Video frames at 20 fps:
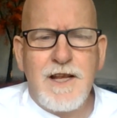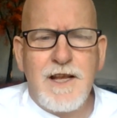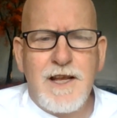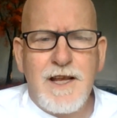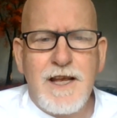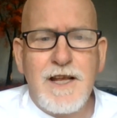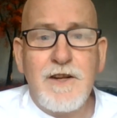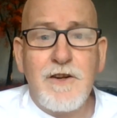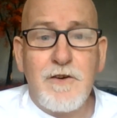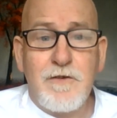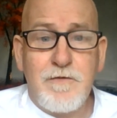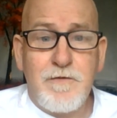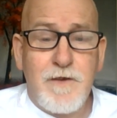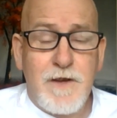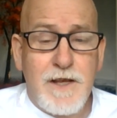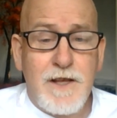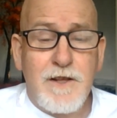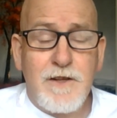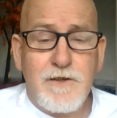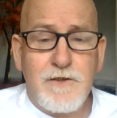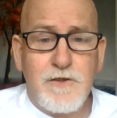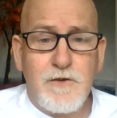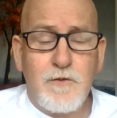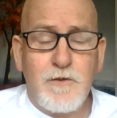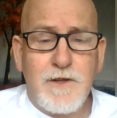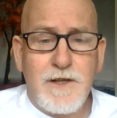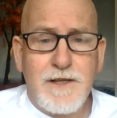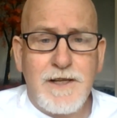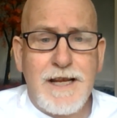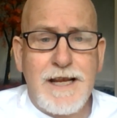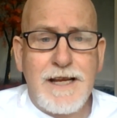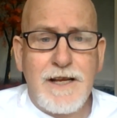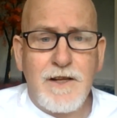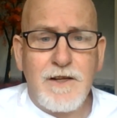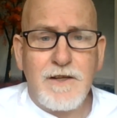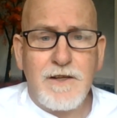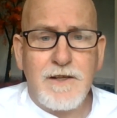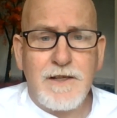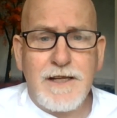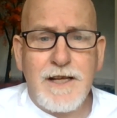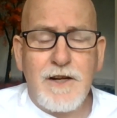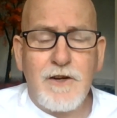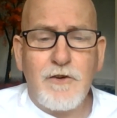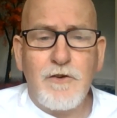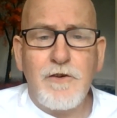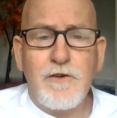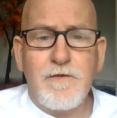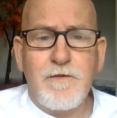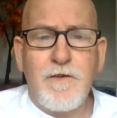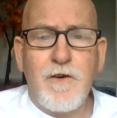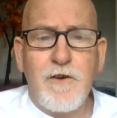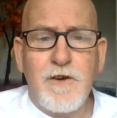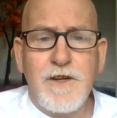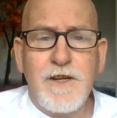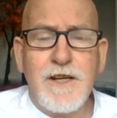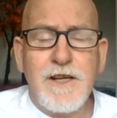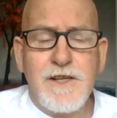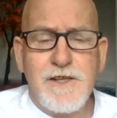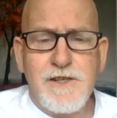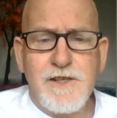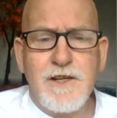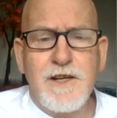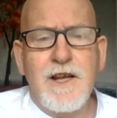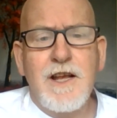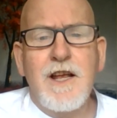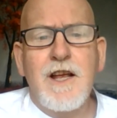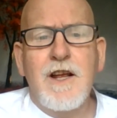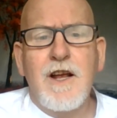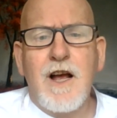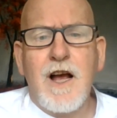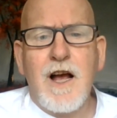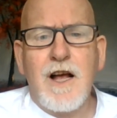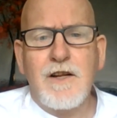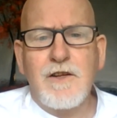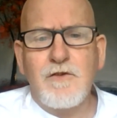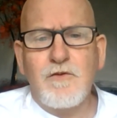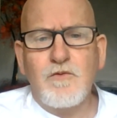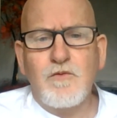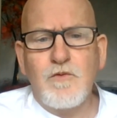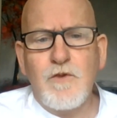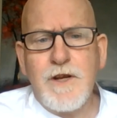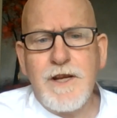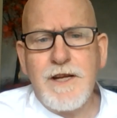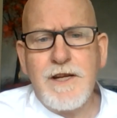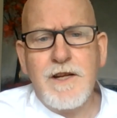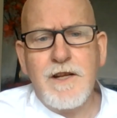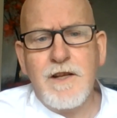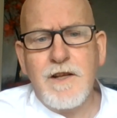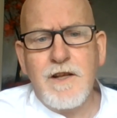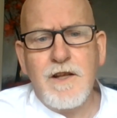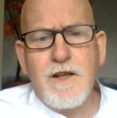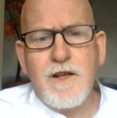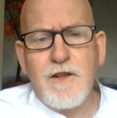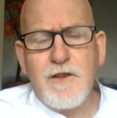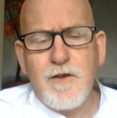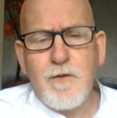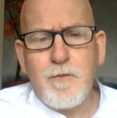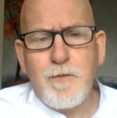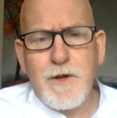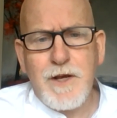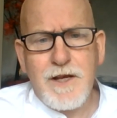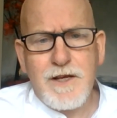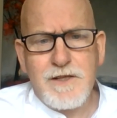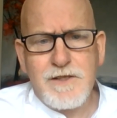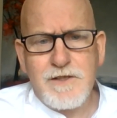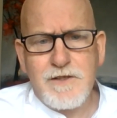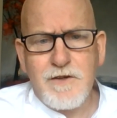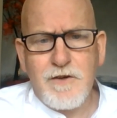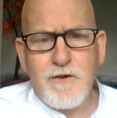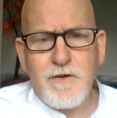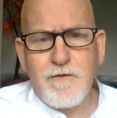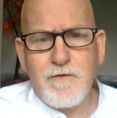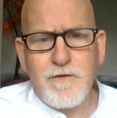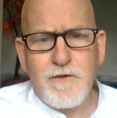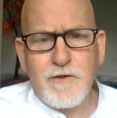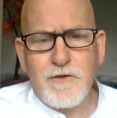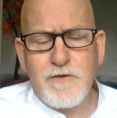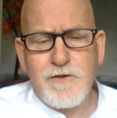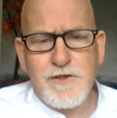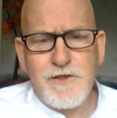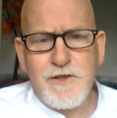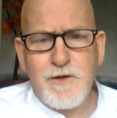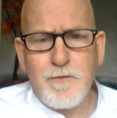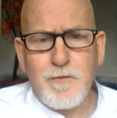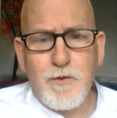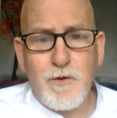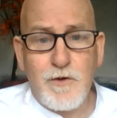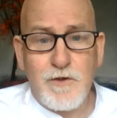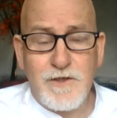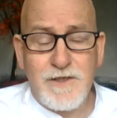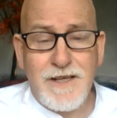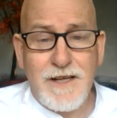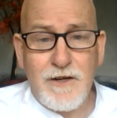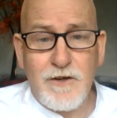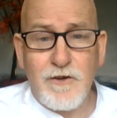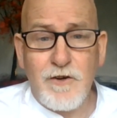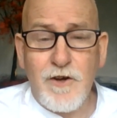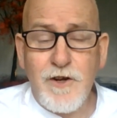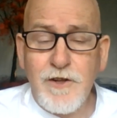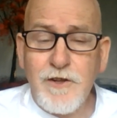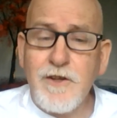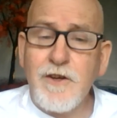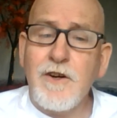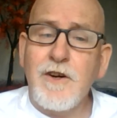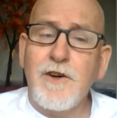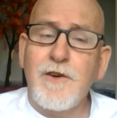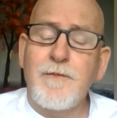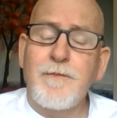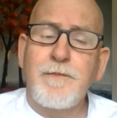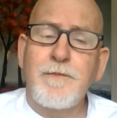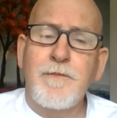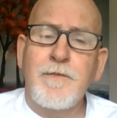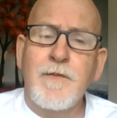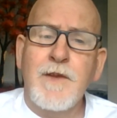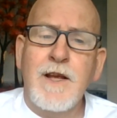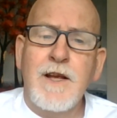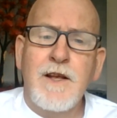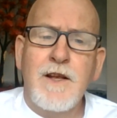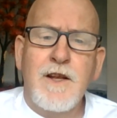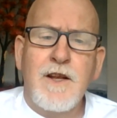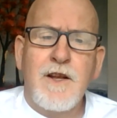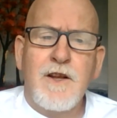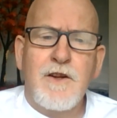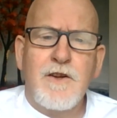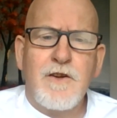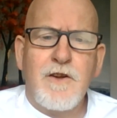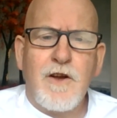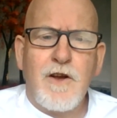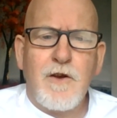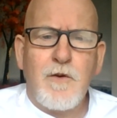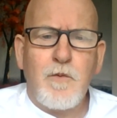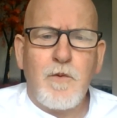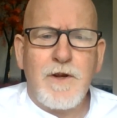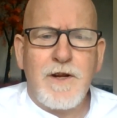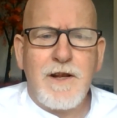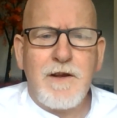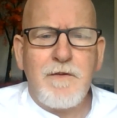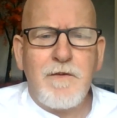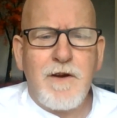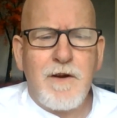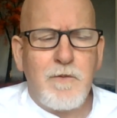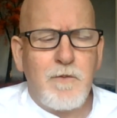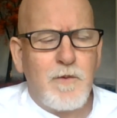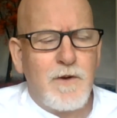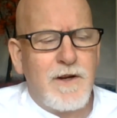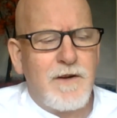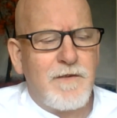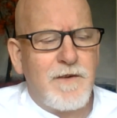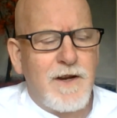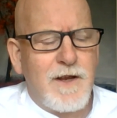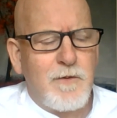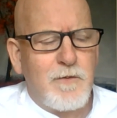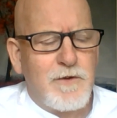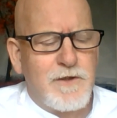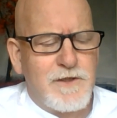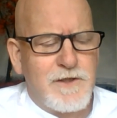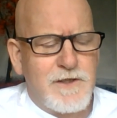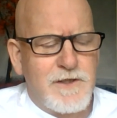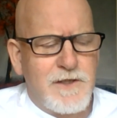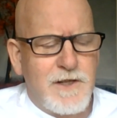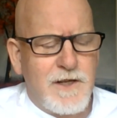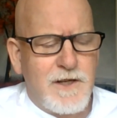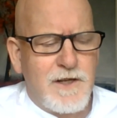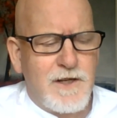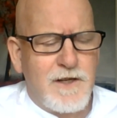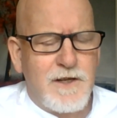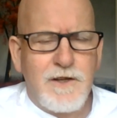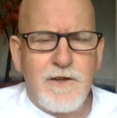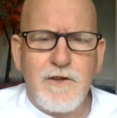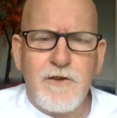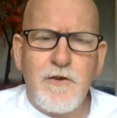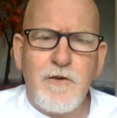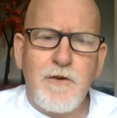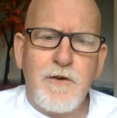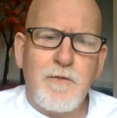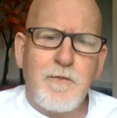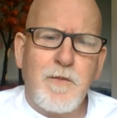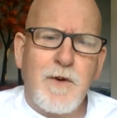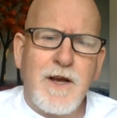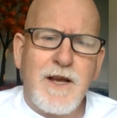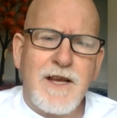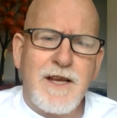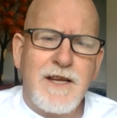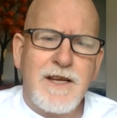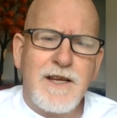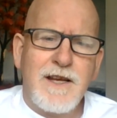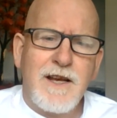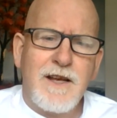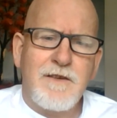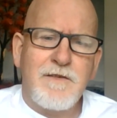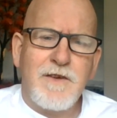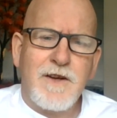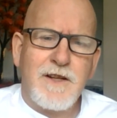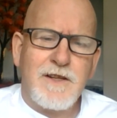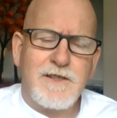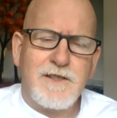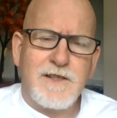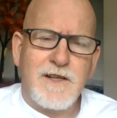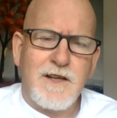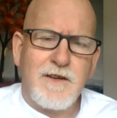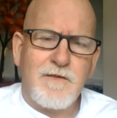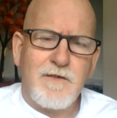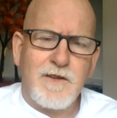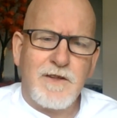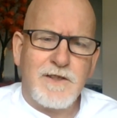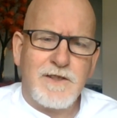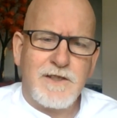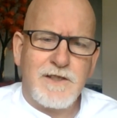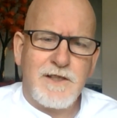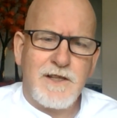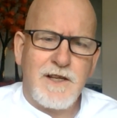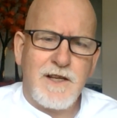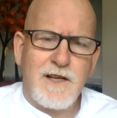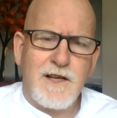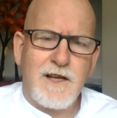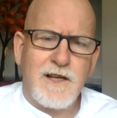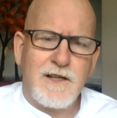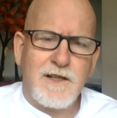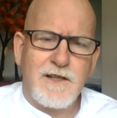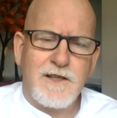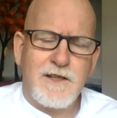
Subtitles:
in their faith so that they can get a good foundation and read the best of the Christian books that are out there. Now, whenever I was doing my advanced levels at